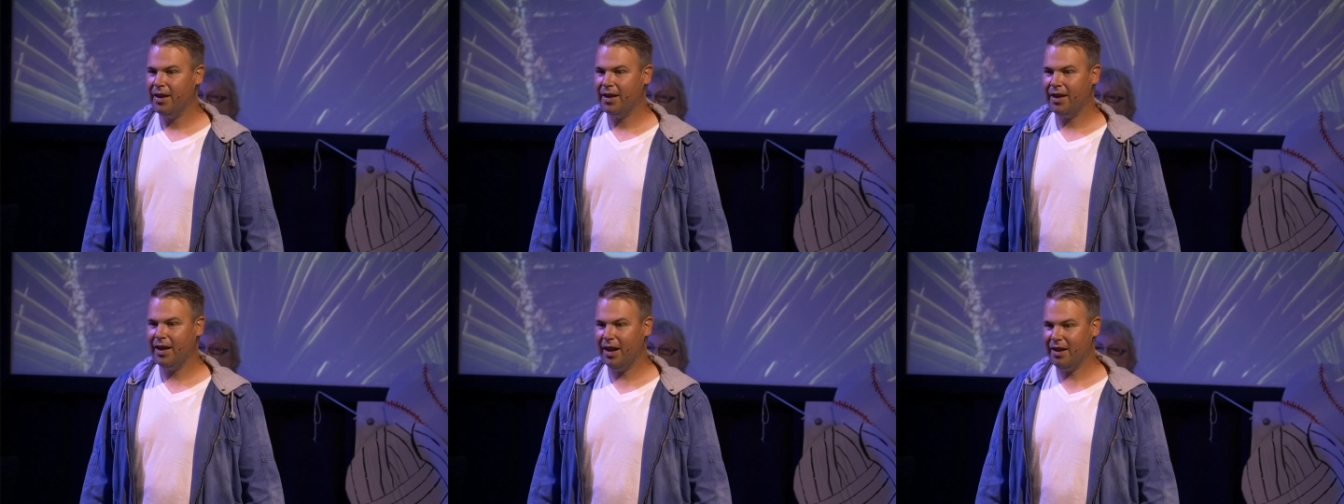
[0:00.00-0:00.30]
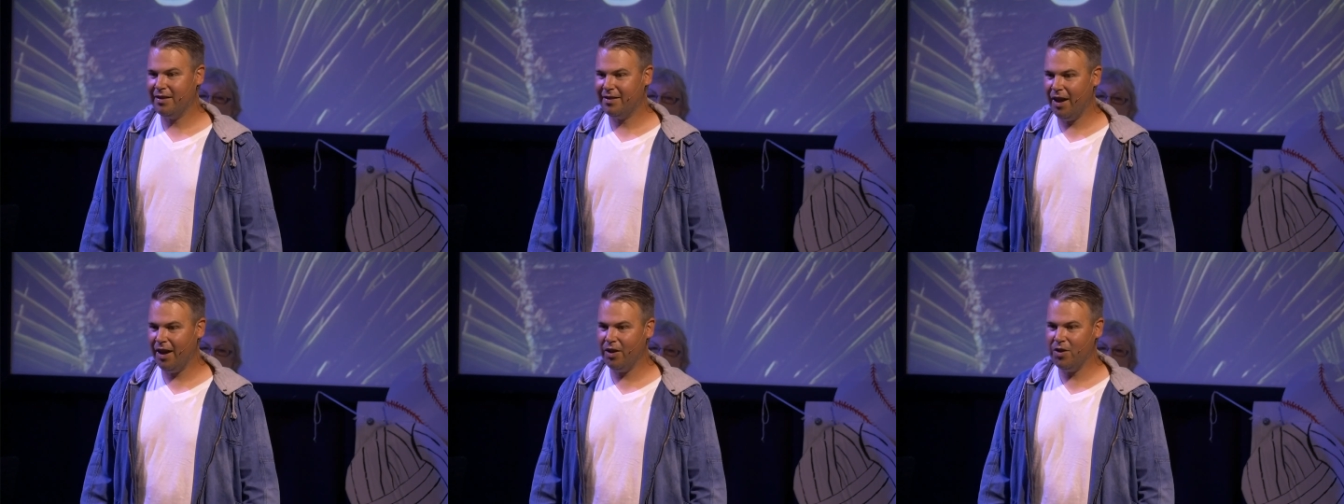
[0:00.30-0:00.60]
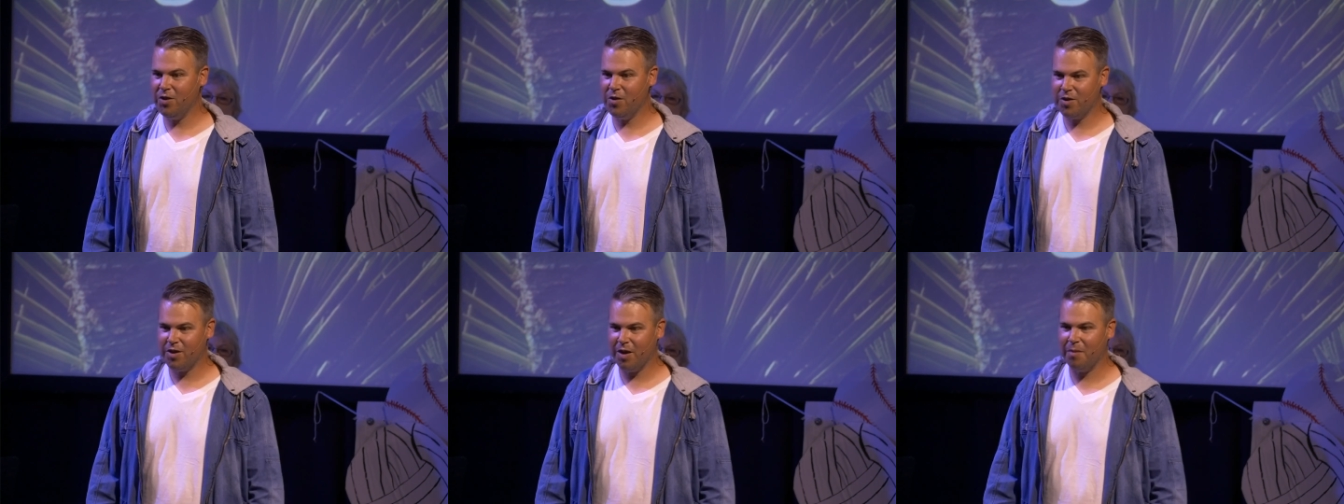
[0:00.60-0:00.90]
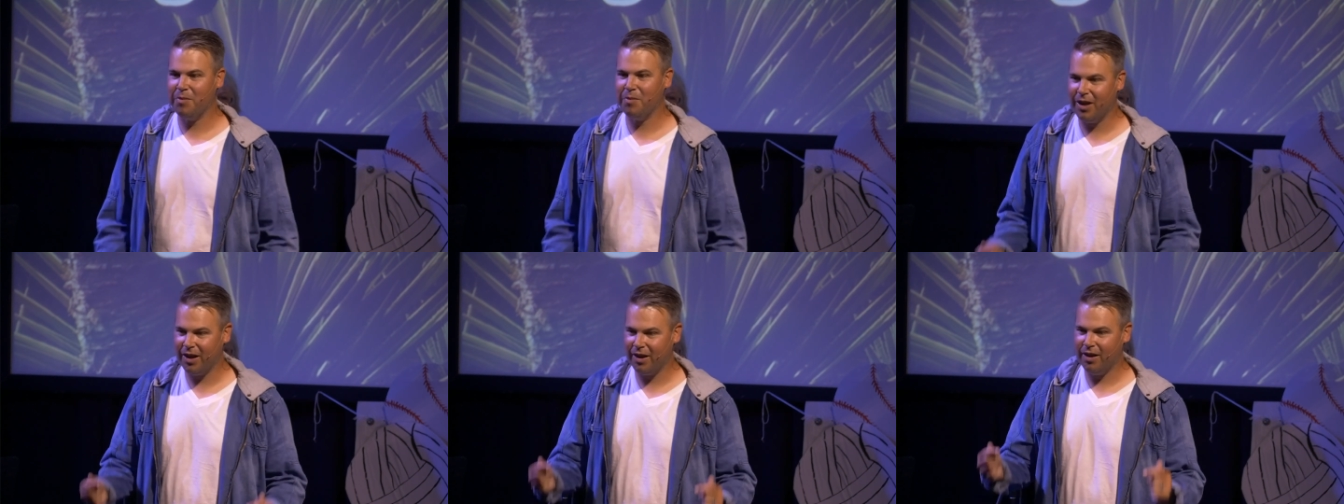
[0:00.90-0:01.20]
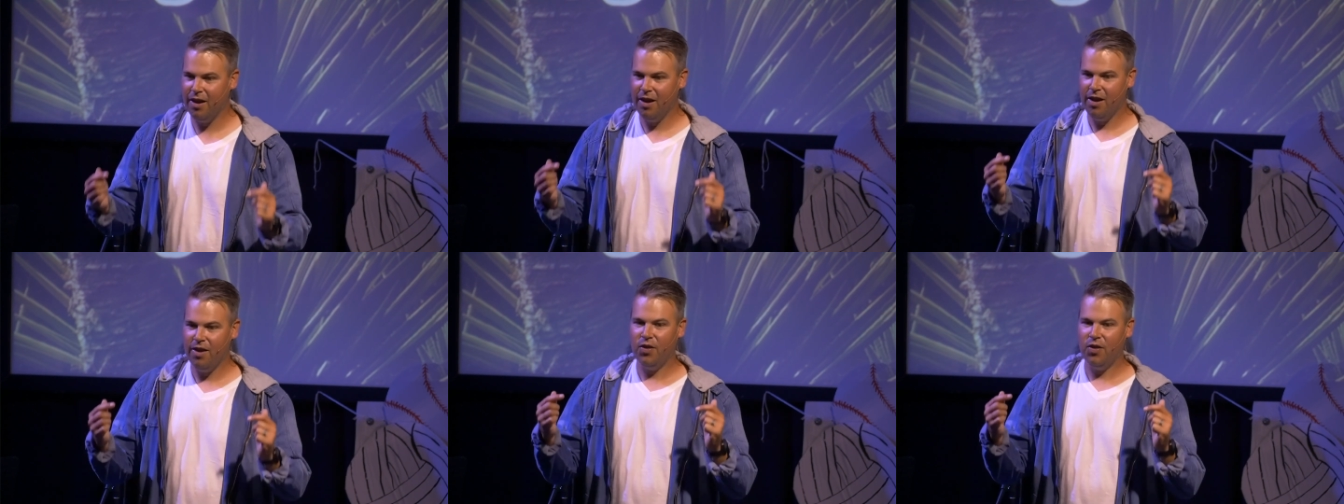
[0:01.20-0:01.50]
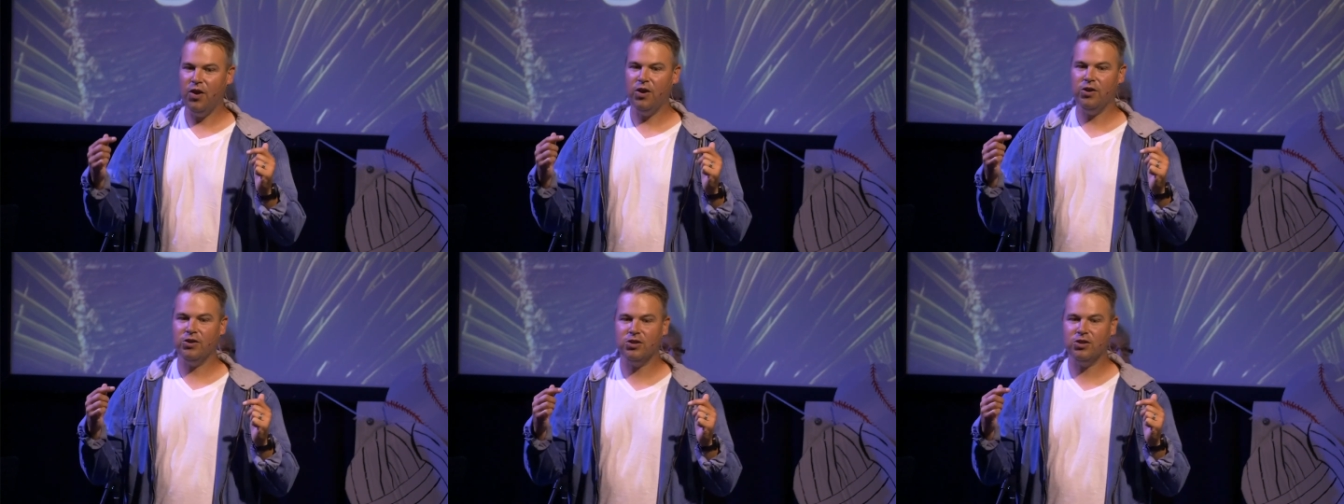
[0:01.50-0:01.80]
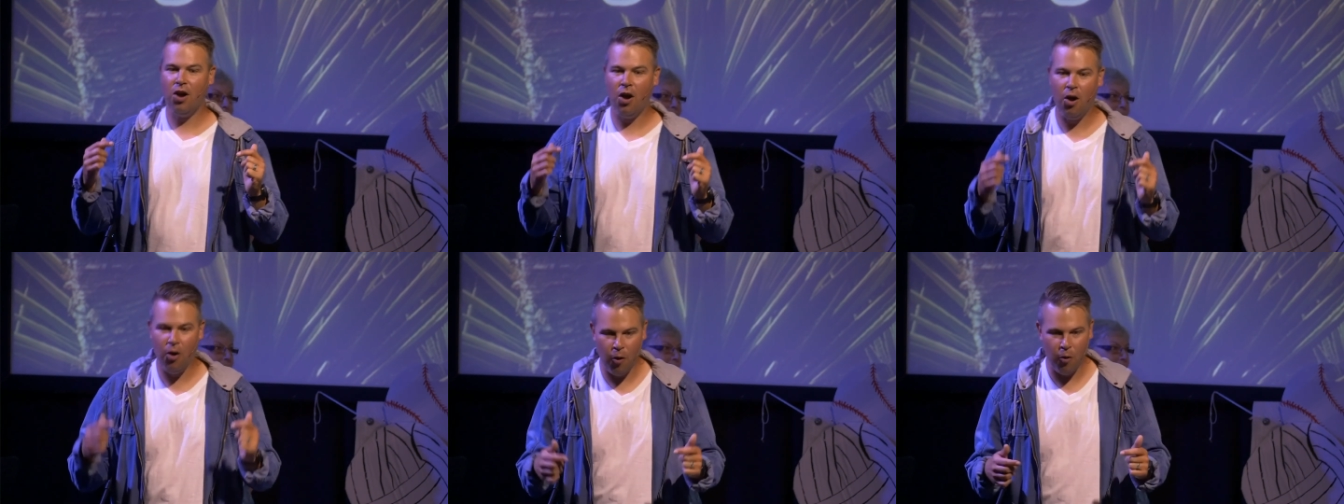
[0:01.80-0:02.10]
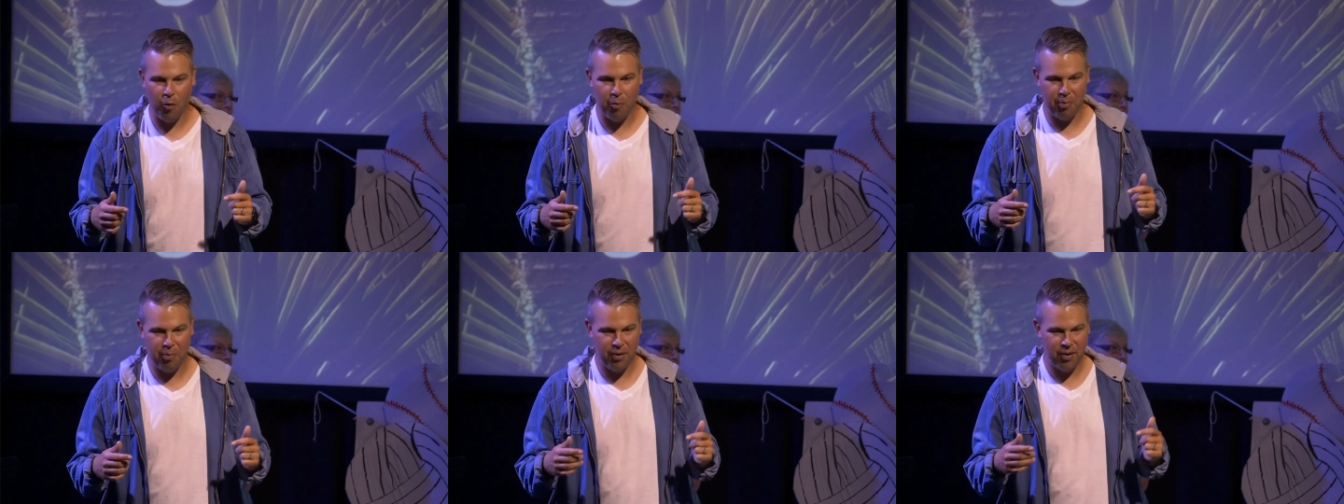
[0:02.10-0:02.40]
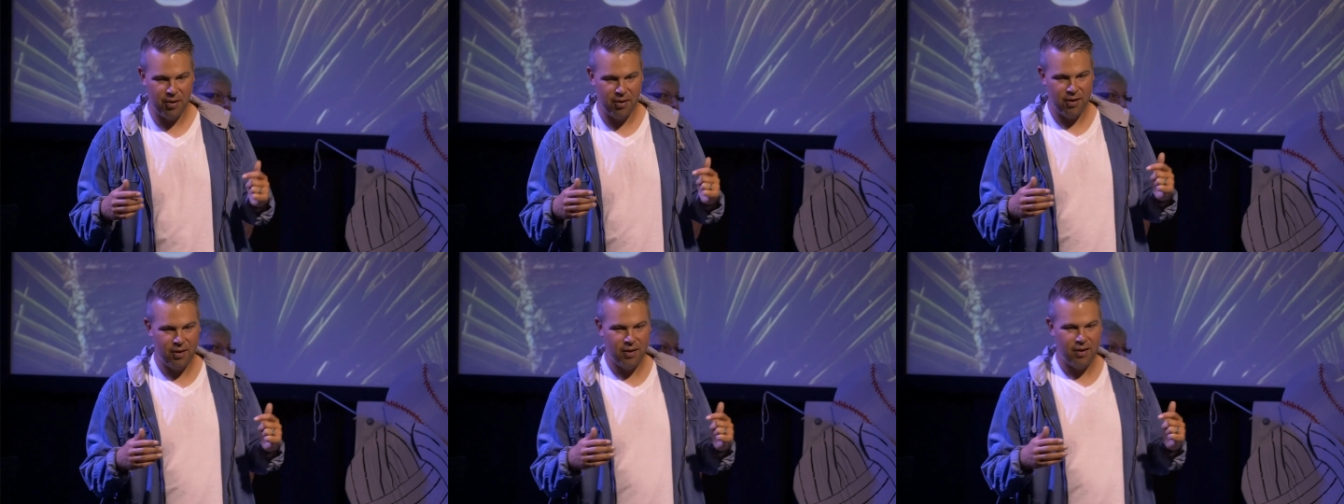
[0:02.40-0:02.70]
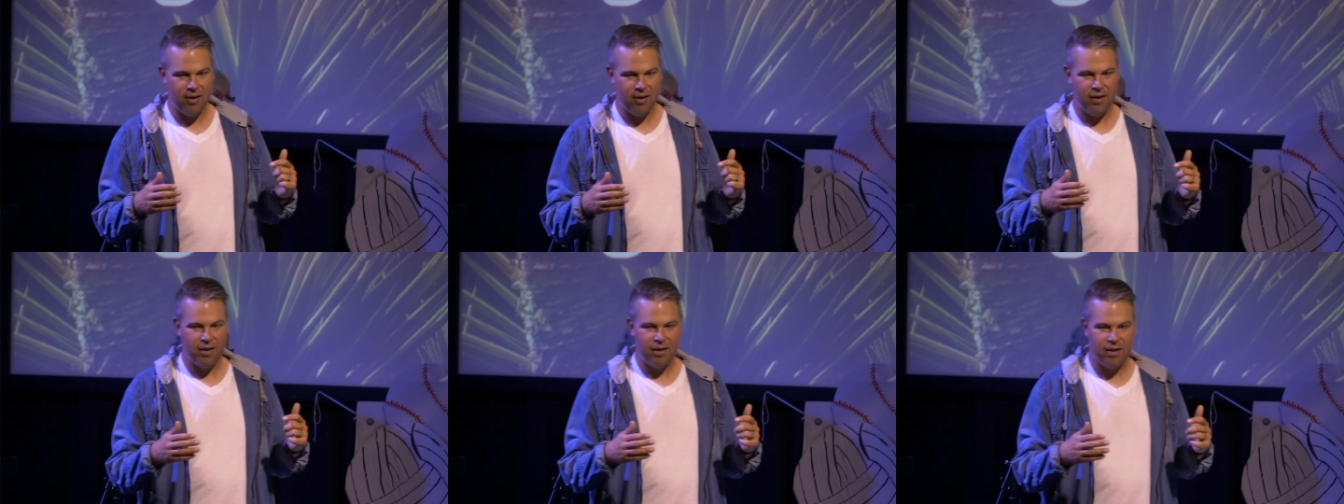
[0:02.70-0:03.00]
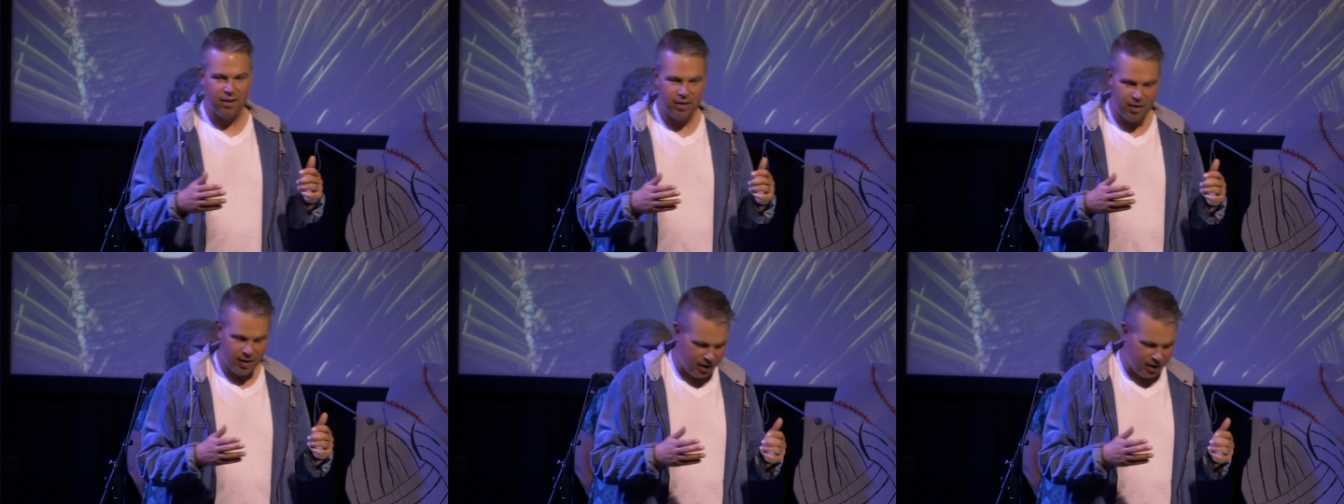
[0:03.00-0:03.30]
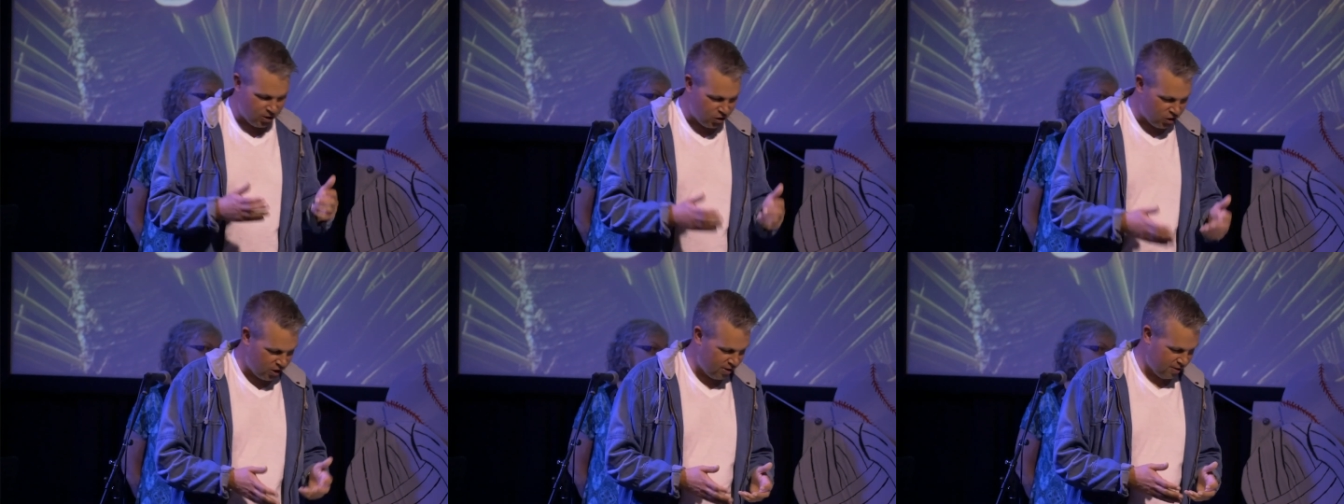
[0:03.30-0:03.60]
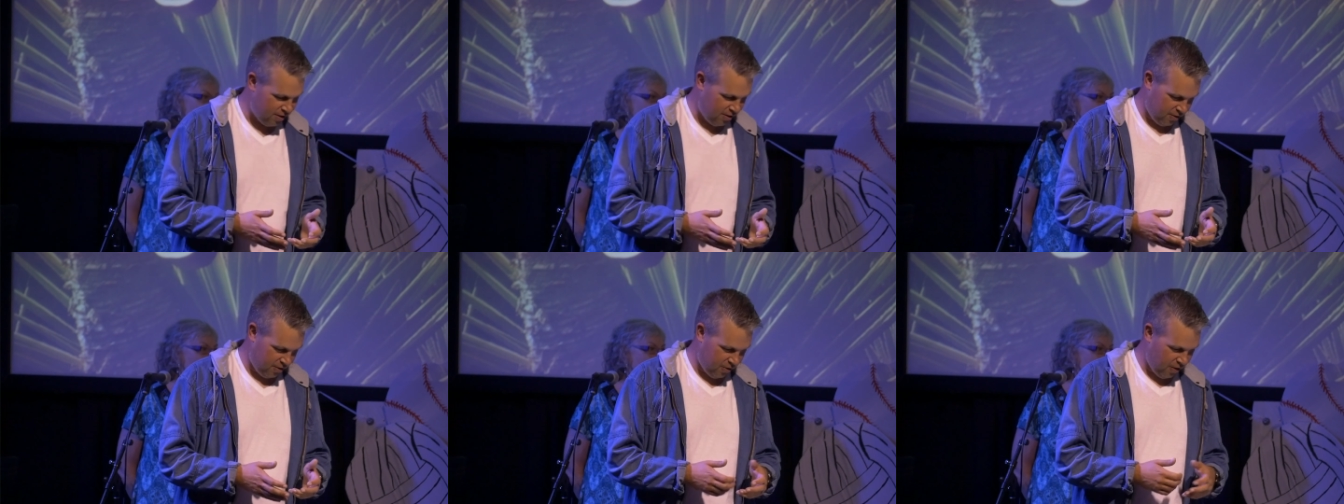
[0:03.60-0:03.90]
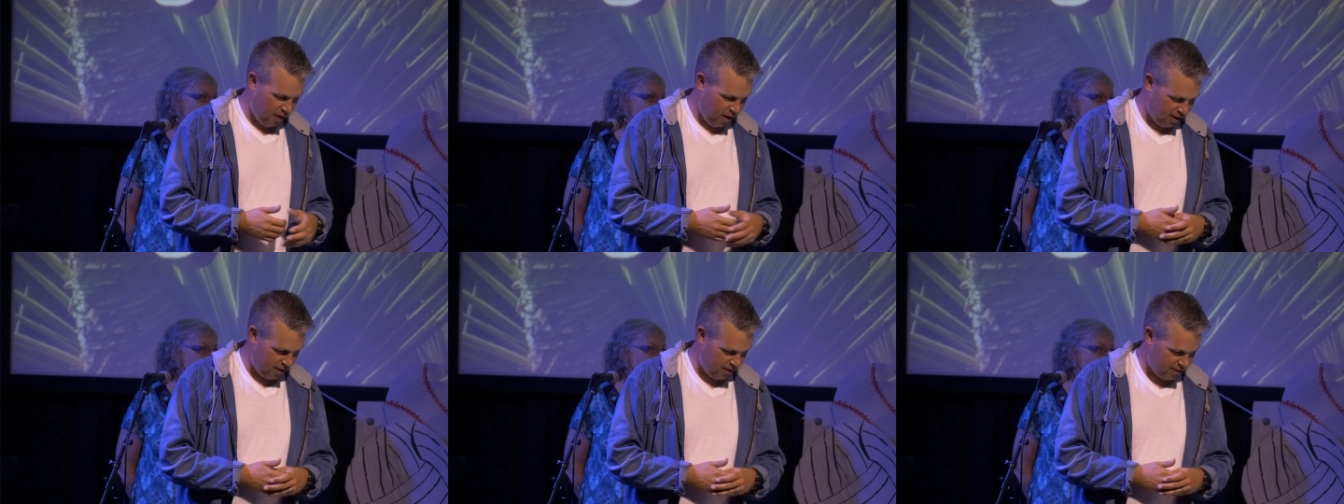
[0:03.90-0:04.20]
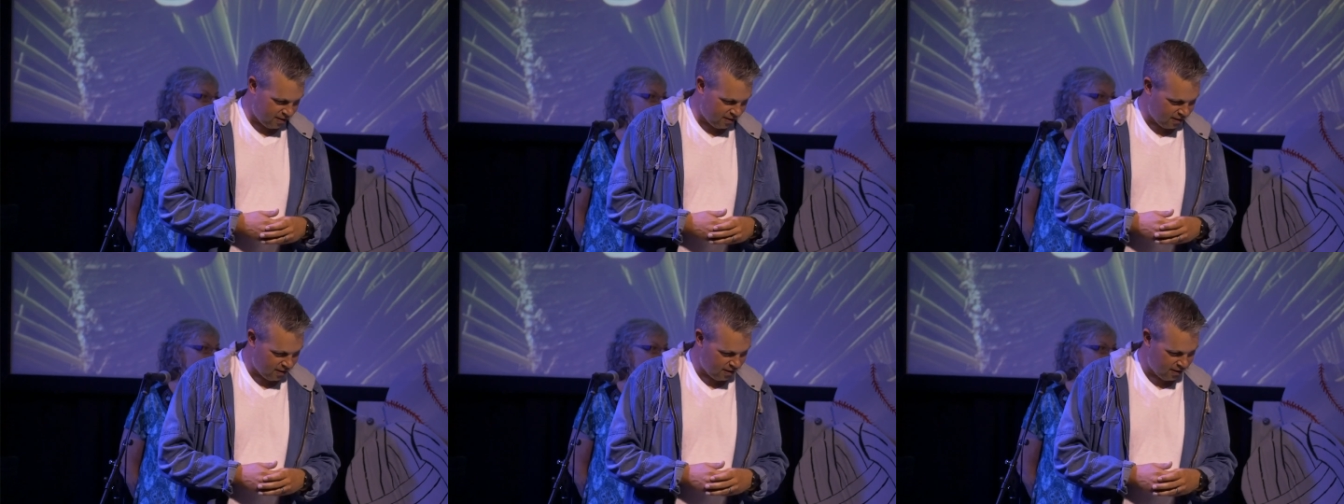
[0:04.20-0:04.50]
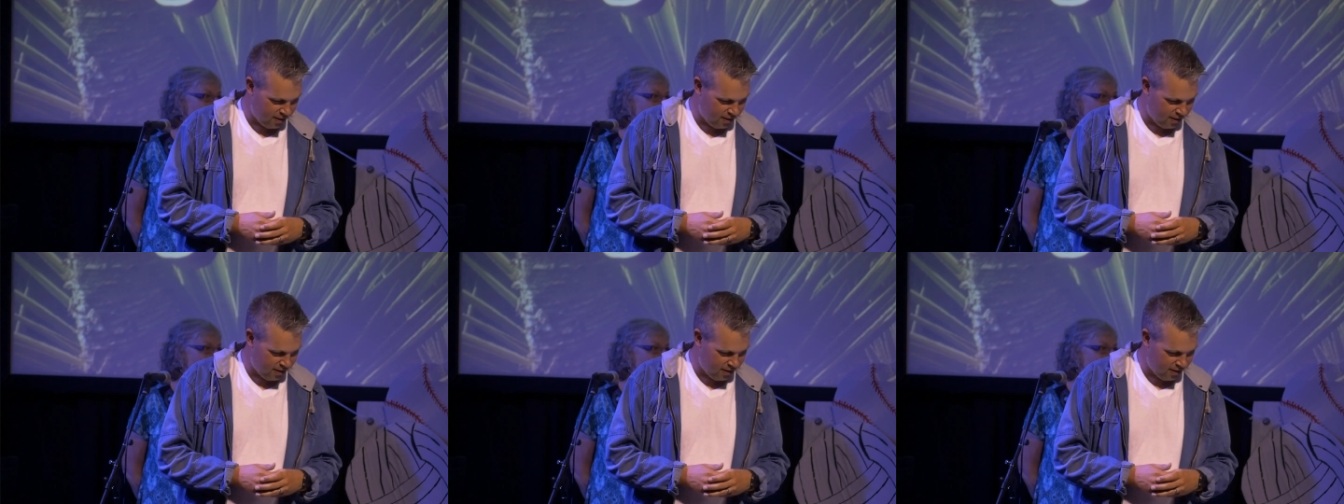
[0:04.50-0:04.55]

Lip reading: Can I tell you something? There's hope in Jesus Christ.